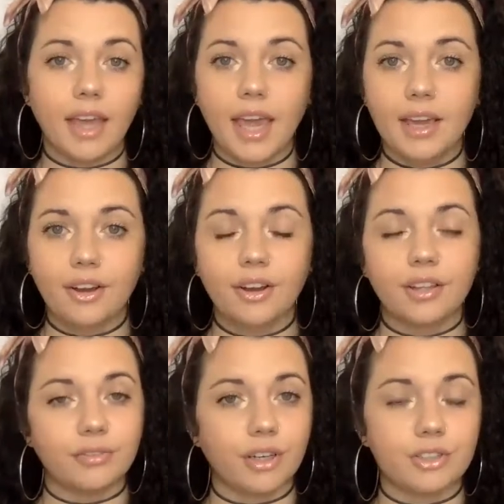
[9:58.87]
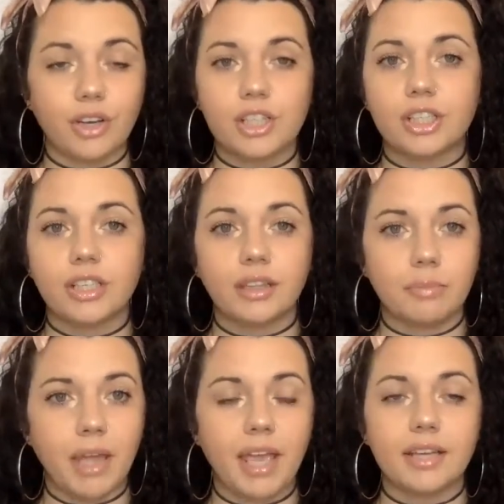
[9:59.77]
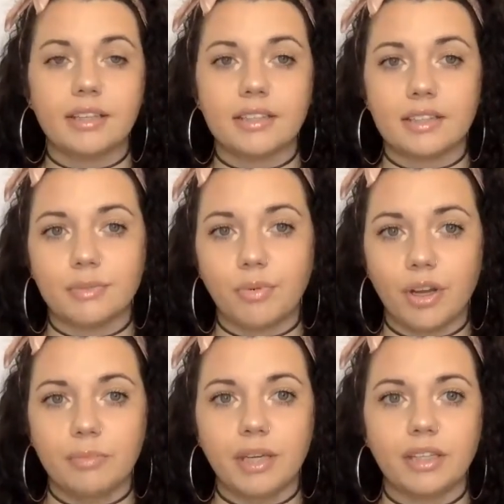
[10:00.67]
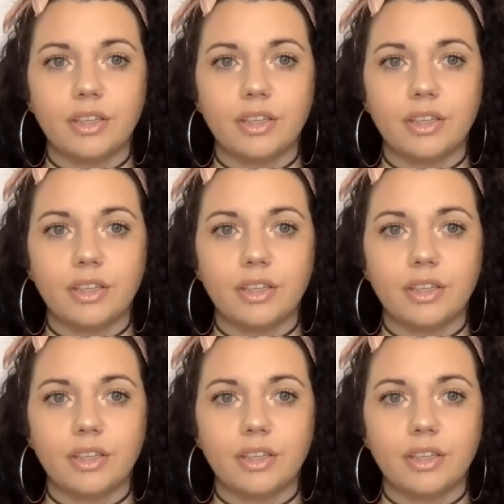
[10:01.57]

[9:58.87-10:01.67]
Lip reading: anger and the frustration and the pain and the disappointment,